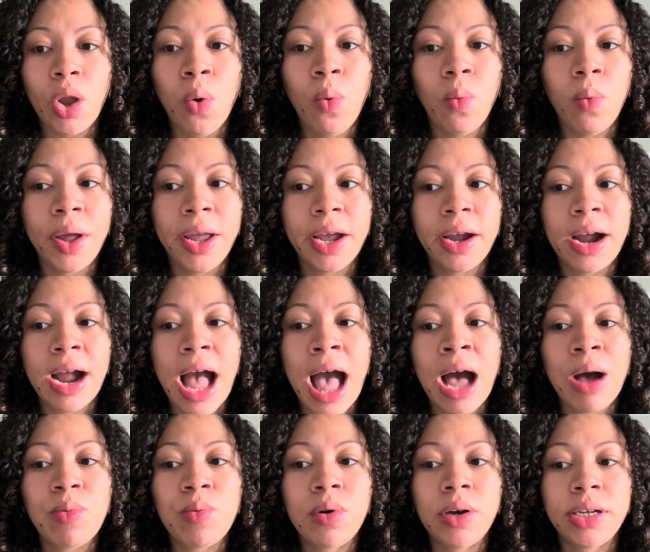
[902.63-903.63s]
where
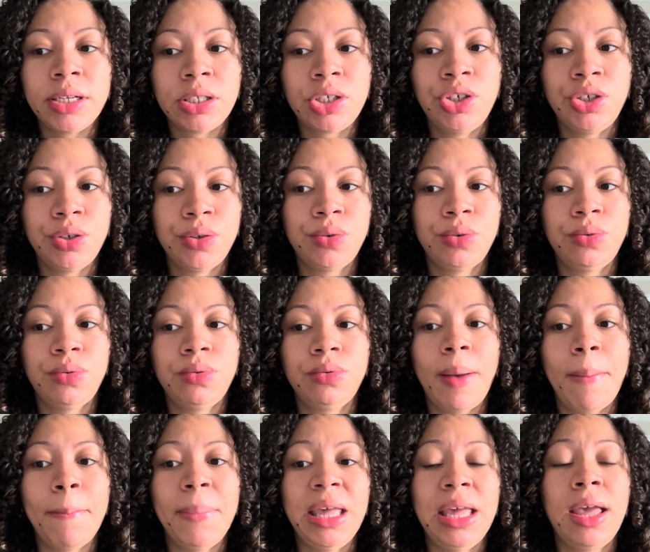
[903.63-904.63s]
I want to
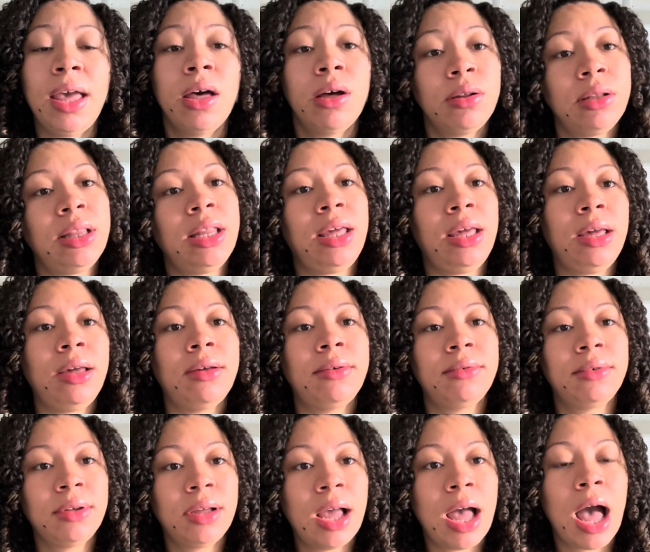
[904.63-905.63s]
be healthy.
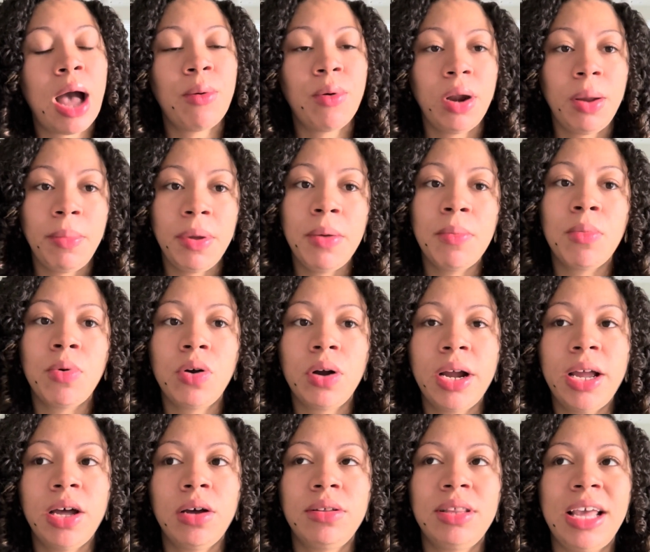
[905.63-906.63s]
I want to be more
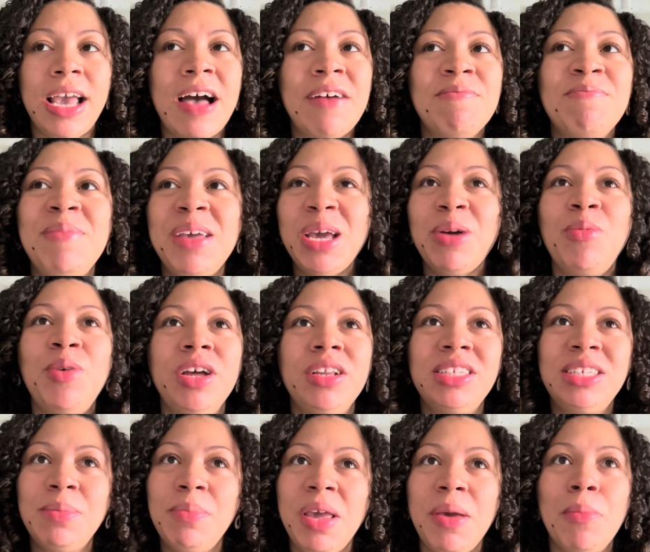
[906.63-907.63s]
healthy. I've been
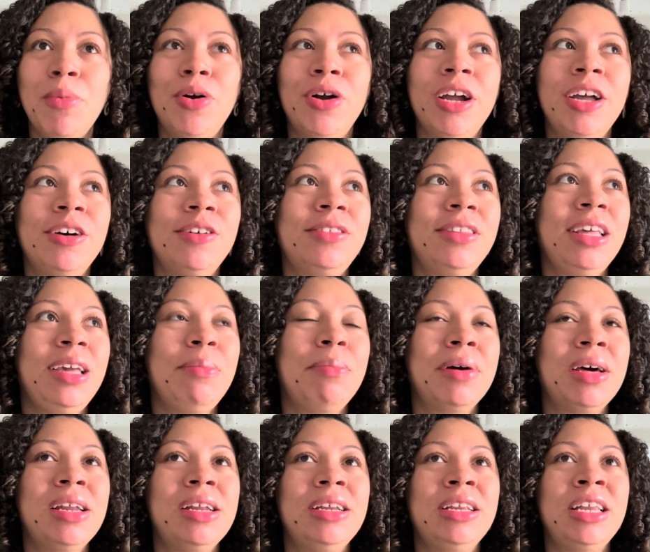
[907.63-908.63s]
wanting to be more healthy,
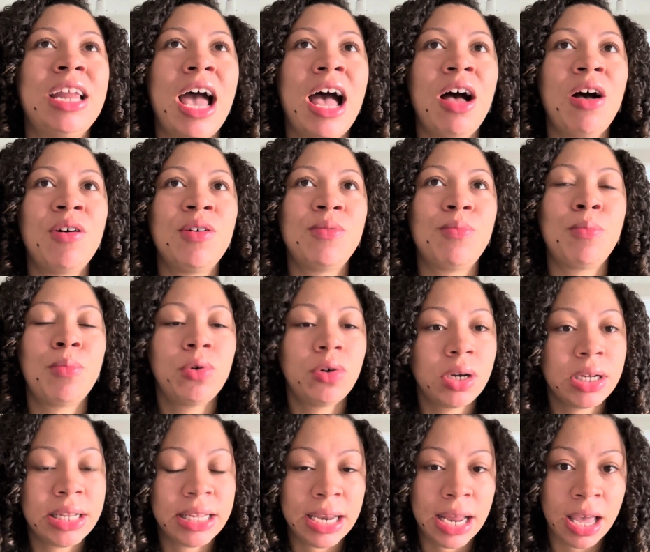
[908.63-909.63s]
but now
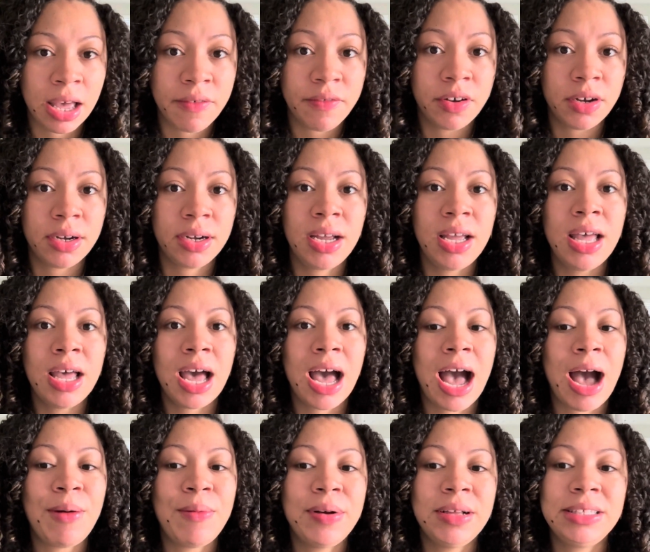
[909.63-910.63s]
more than ever,
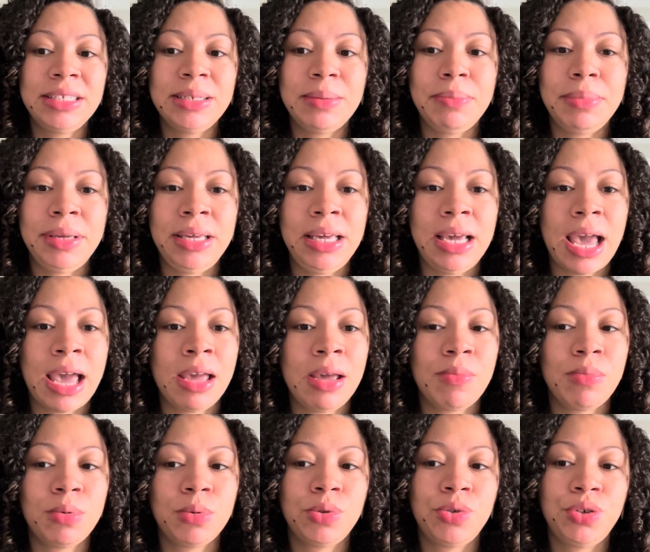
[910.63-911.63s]
I want to be
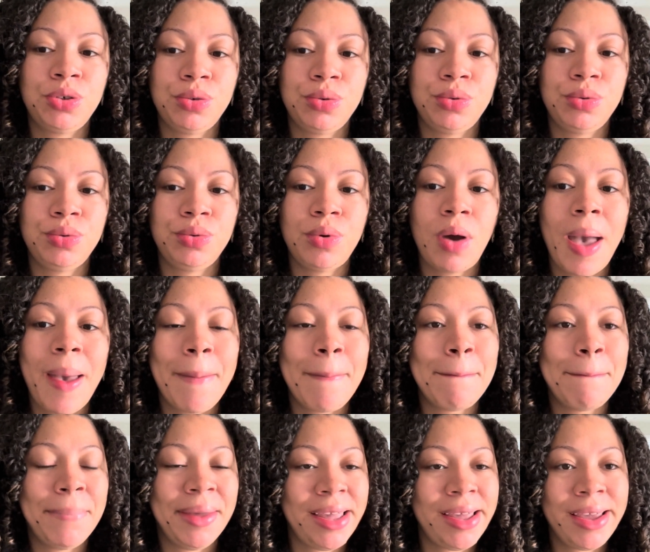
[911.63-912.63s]
able to
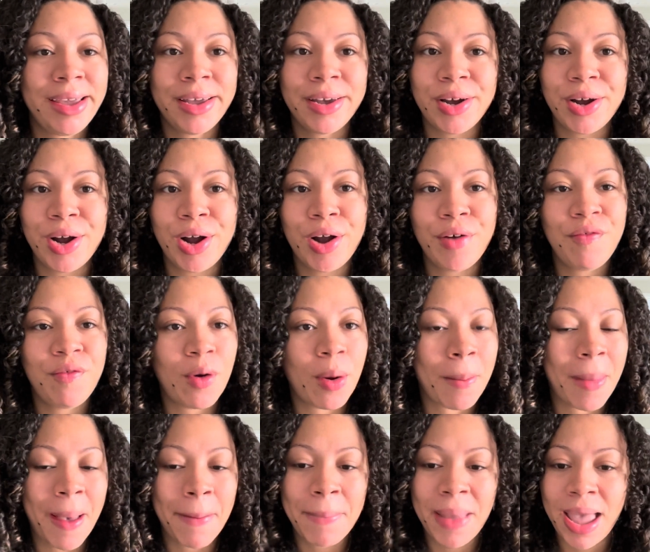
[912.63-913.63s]
be here for
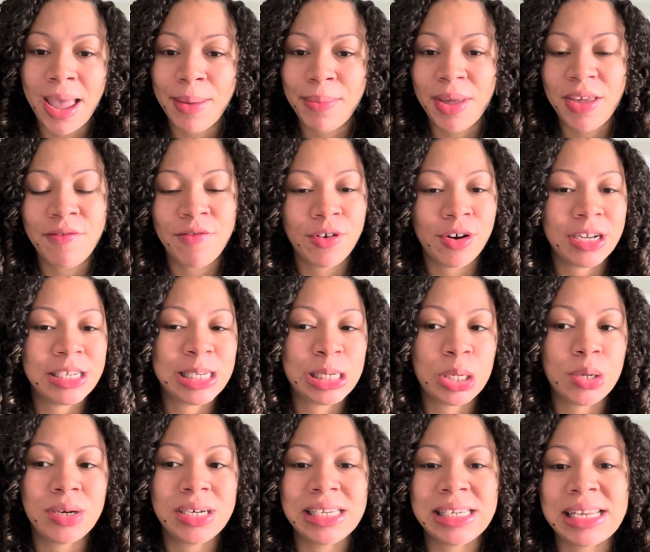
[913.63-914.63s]
my baby for as
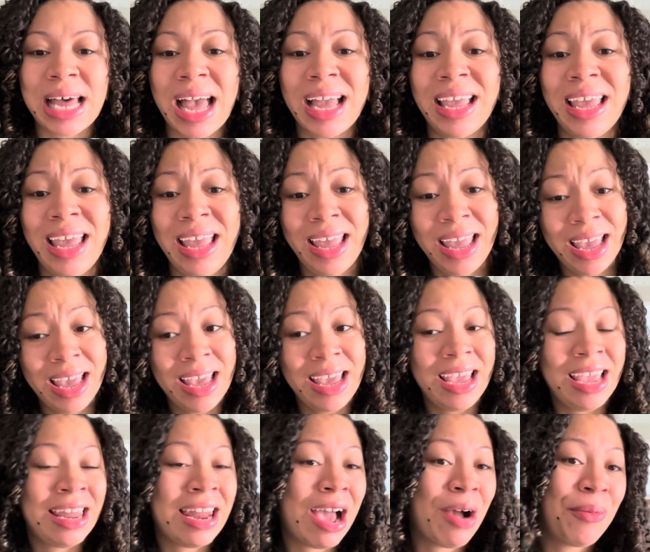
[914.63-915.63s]
long as I
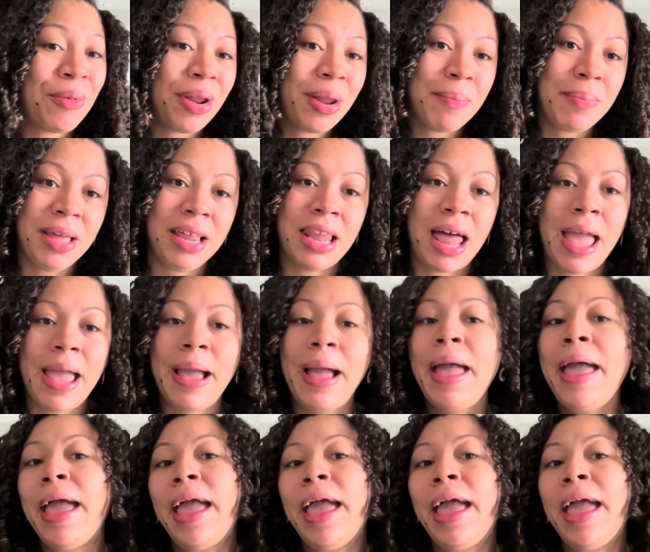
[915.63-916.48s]
can. And I want to be like,